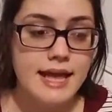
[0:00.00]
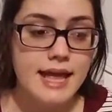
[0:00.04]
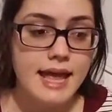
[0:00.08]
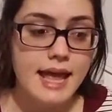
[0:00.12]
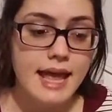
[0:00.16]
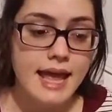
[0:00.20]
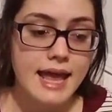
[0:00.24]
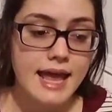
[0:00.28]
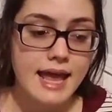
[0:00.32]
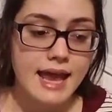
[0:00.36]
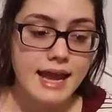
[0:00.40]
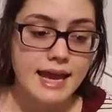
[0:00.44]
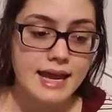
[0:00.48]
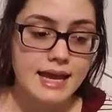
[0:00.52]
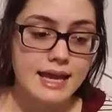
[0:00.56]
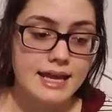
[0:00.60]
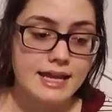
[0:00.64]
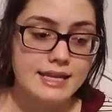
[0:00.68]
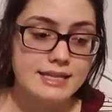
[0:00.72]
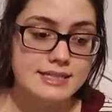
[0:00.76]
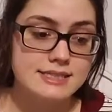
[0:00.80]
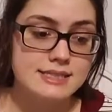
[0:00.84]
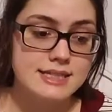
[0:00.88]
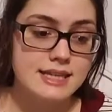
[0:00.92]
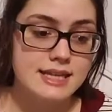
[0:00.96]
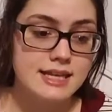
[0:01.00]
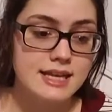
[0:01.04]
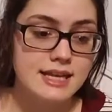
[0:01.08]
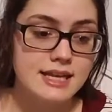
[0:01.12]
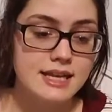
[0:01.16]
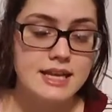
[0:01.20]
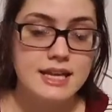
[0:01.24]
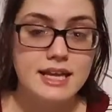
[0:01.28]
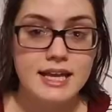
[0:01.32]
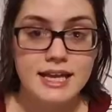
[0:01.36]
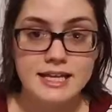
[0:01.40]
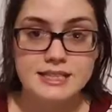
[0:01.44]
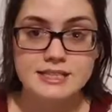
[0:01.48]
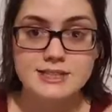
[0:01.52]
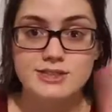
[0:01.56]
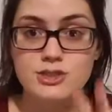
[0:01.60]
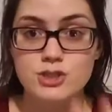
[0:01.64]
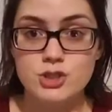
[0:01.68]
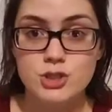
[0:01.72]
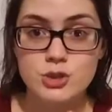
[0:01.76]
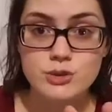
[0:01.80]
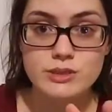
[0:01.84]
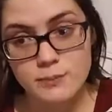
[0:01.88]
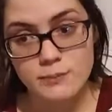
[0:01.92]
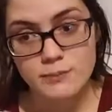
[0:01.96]
and it's 2
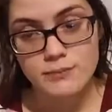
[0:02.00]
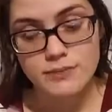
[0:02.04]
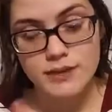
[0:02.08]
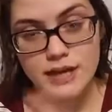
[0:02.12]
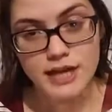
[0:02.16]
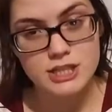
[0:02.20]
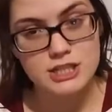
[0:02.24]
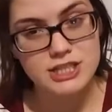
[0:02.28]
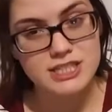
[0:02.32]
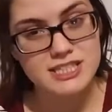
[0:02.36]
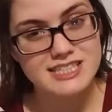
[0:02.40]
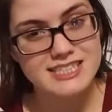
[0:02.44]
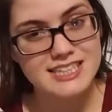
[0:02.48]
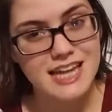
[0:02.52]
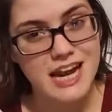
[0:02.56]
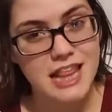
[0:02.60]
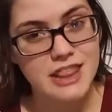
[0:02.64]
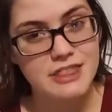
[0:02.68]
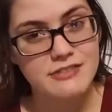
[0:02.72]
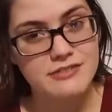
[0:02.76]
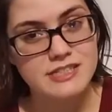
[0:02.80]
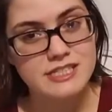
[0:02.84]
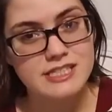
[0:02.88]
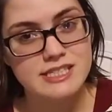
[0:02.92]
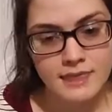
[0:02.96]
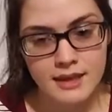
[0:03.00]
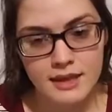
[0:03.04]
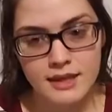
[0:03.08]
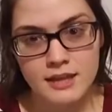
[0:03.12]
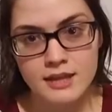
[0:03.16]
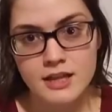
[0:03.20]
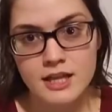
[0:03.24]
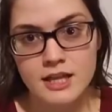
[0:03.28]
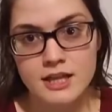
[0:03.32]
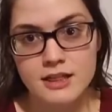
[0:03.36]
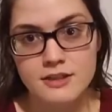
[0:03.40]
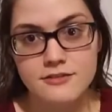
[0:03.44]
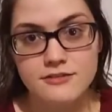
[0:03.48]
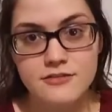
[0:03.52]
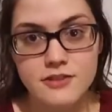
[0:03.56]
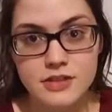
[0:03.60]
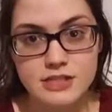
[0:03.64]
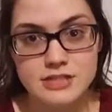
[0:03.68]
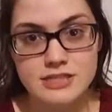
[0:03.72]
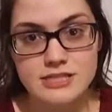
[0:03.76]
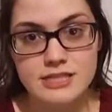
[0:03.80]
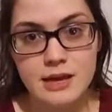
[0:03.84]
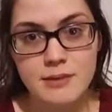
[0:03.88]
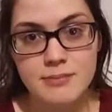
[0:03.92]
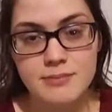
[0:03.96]
steps. Actually, it's kind of 3 steps. The first
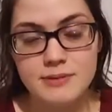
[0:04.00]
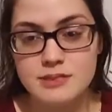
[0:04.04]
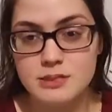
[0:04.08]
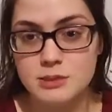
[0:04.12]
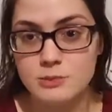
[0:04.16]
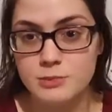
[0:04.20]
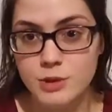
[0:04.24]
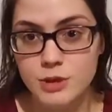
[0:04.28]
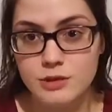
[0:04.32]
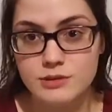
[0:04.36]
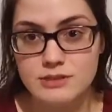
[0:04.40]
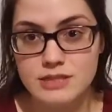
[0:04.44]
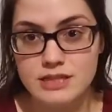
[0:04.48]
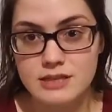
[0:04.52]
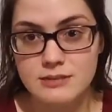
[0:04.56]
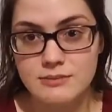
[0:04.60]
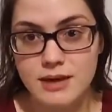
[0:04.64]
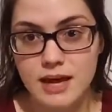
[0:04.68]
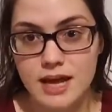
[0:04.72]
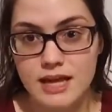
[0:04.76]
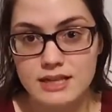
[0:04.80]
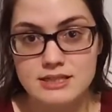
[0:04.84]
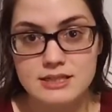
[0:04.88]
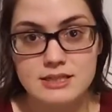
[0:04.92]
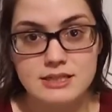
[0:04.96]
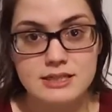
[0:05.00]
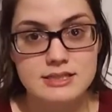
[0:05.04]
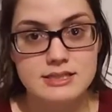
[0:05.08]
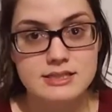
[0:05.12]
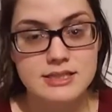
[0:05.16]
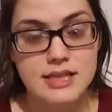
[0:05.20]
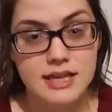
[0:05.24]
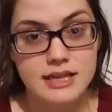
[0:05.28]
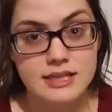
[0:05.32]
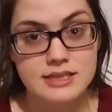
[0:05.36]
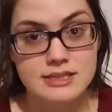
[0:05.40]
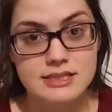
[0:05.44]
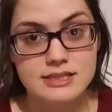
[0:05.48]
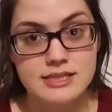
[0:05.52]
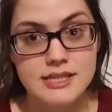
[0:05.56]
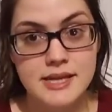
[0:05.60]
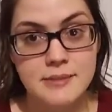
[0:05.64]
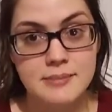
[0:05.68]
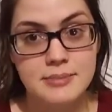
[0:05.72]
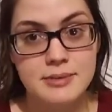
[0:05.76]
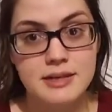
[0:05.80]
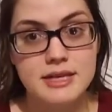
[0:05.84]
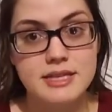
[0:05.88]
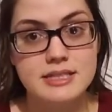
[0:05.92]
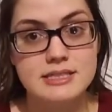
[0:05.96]
step is the protein mask, the second step
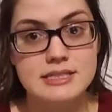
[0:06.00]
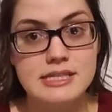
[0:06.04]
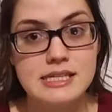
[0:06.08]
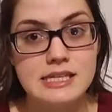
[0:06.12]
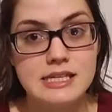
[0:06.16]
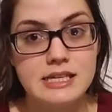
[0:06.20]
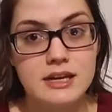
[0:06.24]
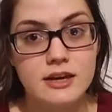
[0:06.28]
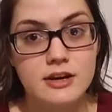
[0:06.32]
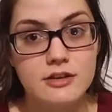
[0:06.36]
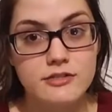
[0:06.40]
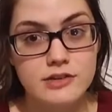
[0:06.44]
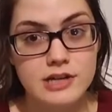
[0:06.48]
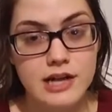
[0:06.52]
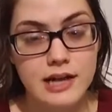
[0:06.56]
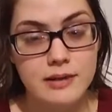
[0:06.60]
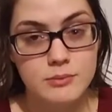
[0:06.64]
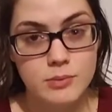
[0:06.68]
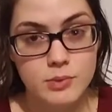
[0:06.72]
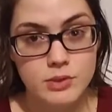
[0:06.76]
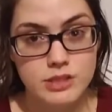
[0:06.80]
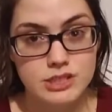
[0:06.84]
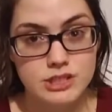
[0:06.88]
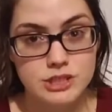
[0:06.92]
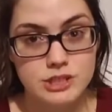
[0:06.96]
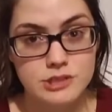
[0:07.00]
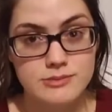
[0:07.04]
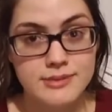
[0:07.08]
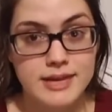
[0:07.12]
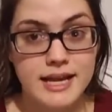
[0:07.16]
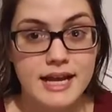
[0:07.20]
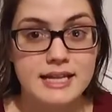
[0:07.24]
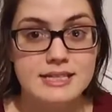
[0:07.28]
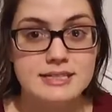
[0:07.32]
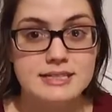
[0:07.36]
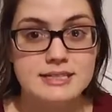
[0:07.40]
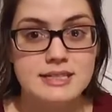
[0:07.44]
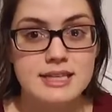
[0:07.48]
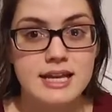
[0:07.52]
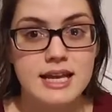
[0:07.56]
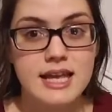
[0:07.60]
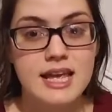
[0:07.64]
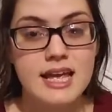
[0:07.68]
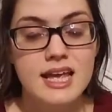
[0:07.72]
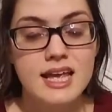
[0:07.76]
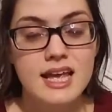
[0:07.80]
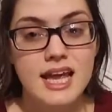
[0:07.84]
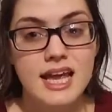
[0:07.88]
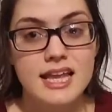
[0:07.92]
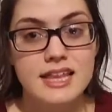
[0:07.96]
is the overnight moisture mask,
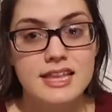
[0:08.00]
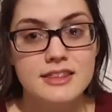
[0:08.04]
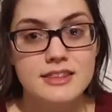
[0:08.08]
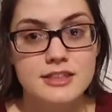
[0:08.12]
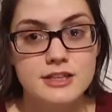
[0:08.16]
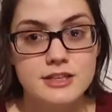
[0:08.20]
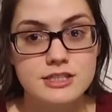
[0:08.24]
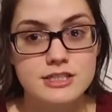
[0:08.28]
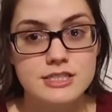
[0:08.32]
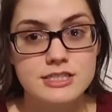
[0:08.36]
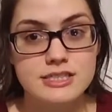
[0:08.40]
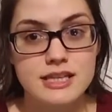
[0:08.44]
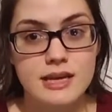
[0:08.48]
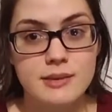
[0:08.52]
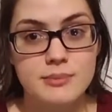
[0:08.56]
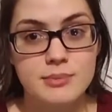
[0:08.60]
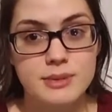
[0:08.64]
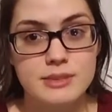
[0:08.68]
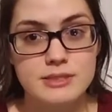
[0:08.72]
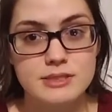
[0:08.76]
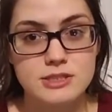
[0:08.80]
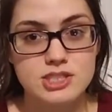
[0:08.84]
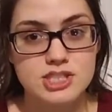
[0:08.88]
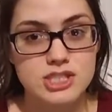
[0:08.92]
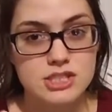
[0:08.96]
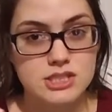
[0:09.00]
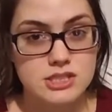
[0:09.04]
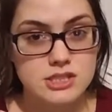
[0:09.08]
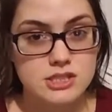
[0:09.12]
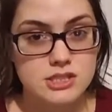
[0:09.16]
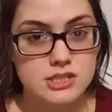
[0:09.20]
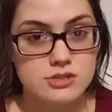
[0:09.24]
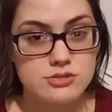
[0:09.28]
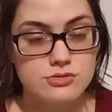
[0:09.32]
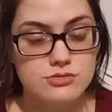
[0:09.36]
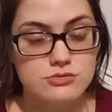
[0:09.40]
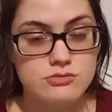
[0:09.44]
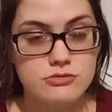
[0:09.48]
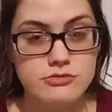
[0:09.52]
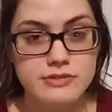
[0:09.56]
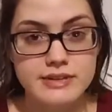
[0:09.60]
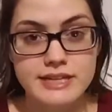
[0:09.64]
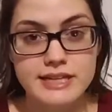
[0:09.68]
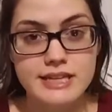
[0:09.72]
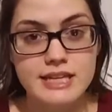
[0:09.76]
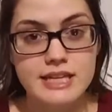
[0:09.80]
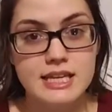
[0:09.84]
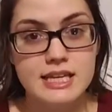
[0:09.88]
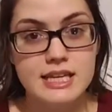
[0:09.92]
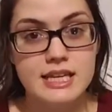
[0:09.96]
and the third step is just to
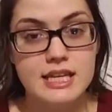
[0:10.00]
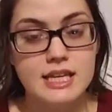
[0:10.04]
really